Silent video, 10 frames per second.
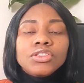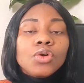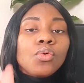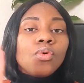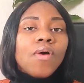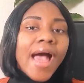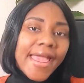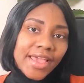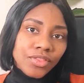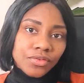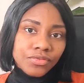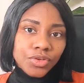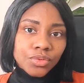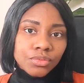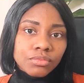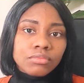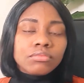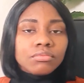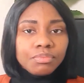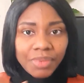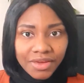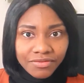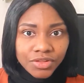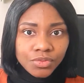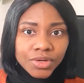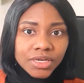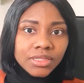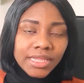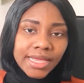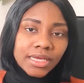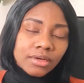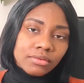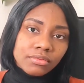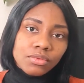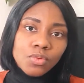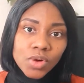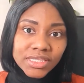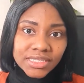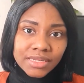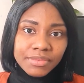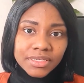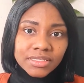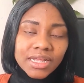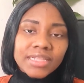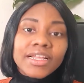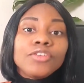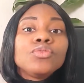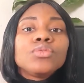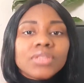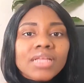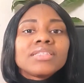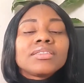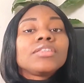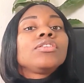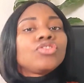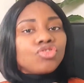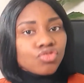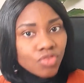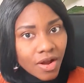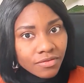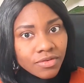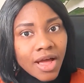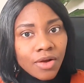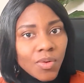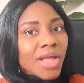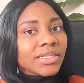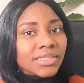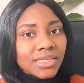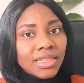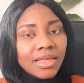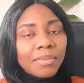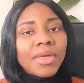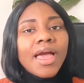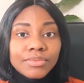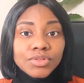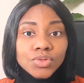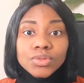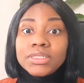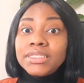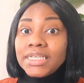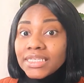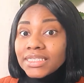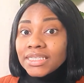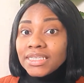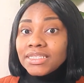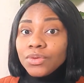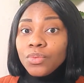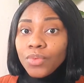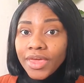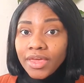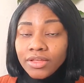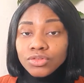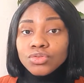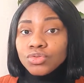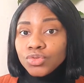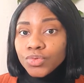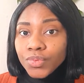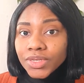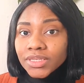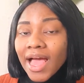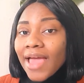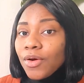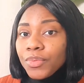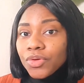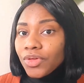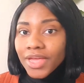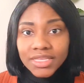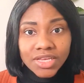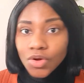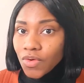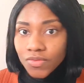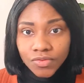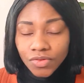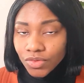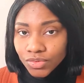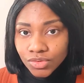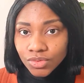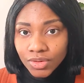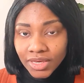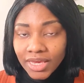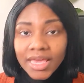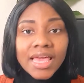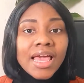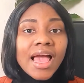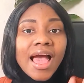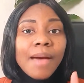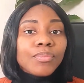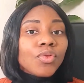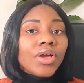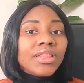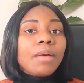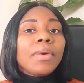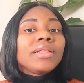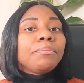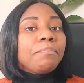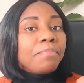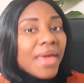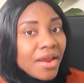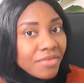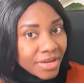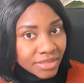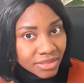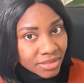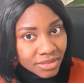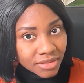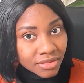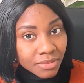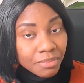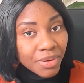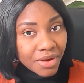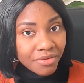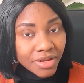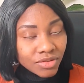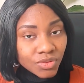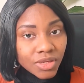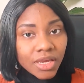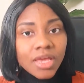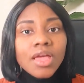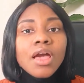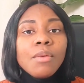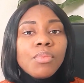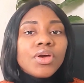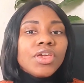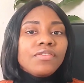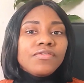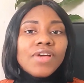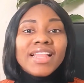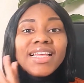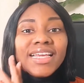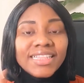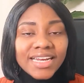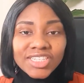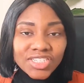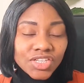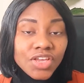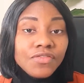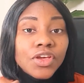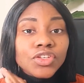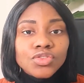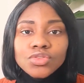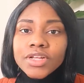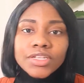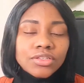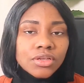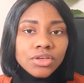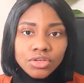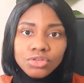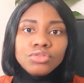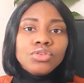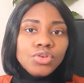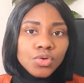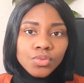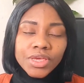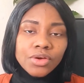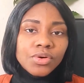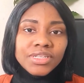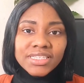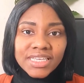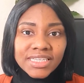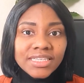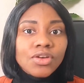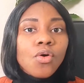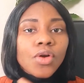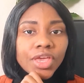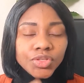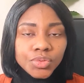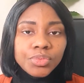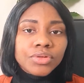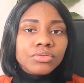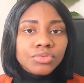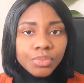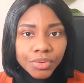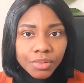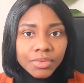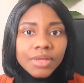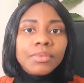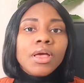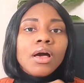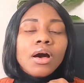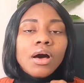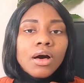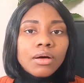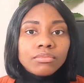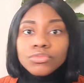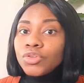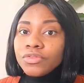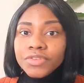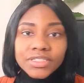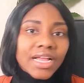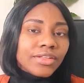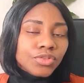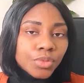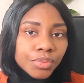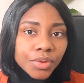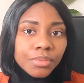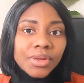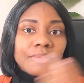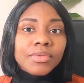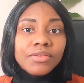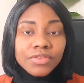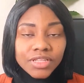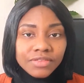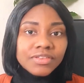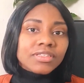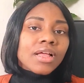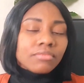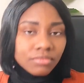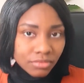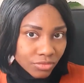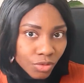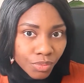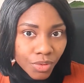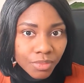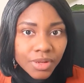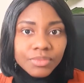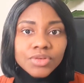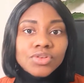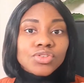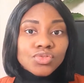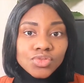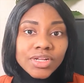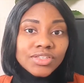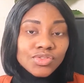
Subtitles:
will go ahead of you, pave the way like one semester, then you will now still travel and go and see them. So this is the way to do it. I hope you're not getting confused. Okay, I'm talking about parents. Okay, but if you're an international, if you're a student, you know your way, your own is easy. Okay to board, no problem. No visa, no problem. If you need visa, no problem, because student